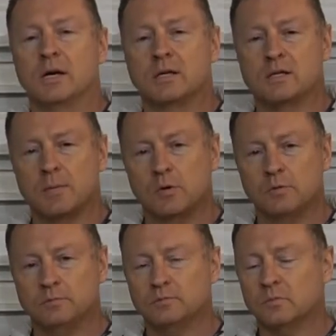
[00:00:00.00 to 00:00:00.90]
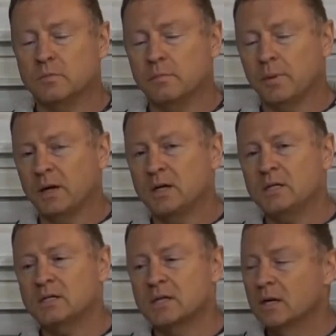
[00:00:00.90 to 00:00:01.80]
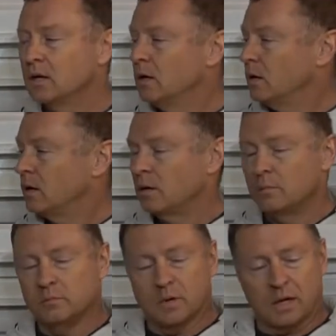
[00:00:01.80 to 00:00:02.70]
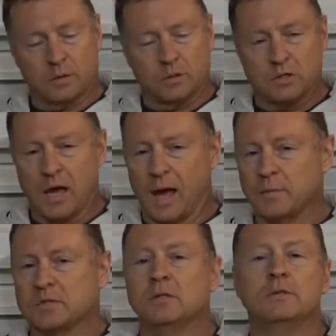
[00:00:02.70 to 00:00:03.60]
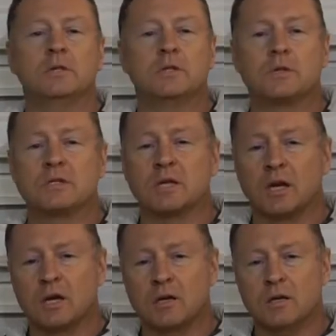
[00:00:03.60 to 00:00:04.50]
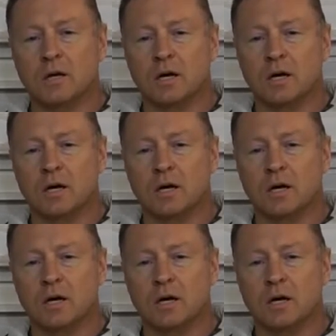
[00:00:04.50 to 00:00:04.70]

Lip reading: demo bindings. I would absolutely do this again.